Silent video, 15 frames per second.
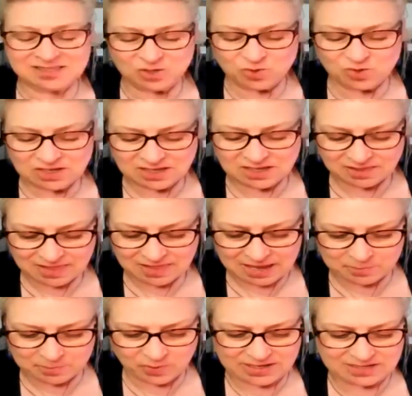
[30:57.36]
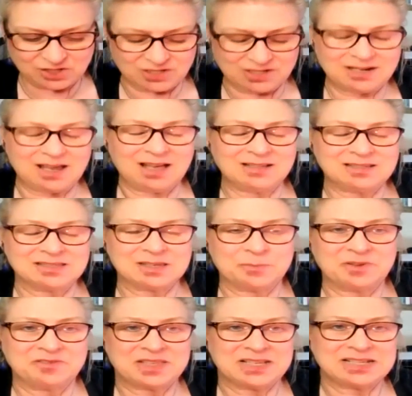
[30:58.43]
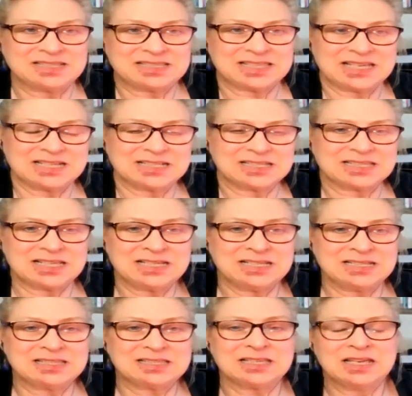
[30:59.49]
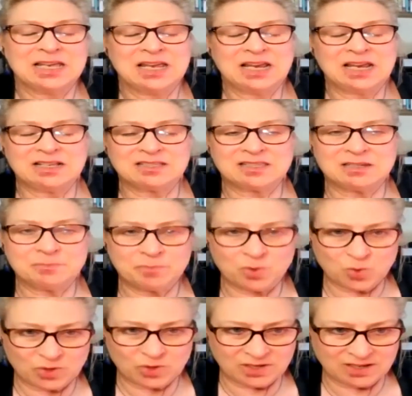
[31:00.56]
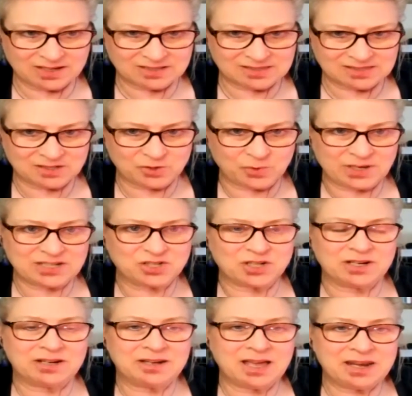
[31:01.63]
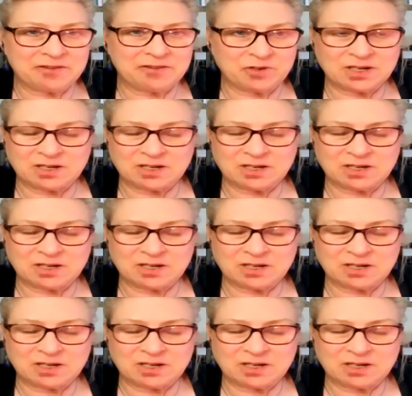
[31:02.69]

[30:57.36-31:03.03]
so collaboration on some of these things is is an important consideration and not every